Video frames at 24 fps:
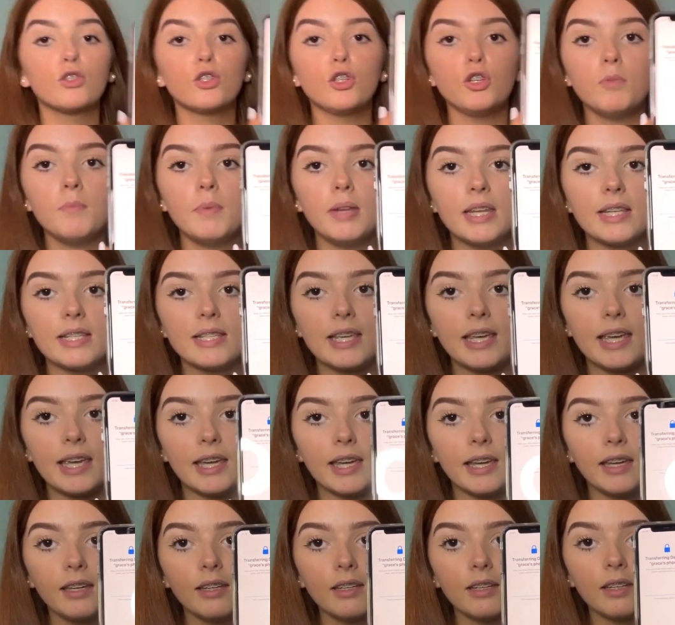2 minutes
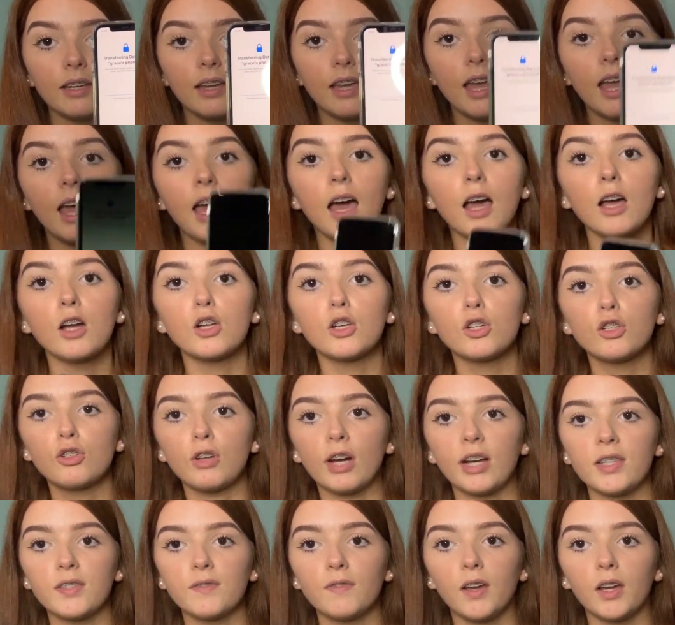here,
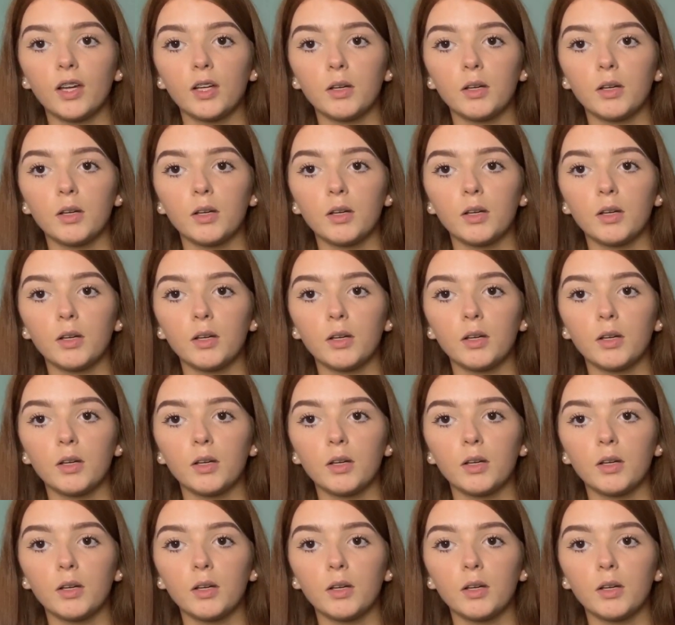transfer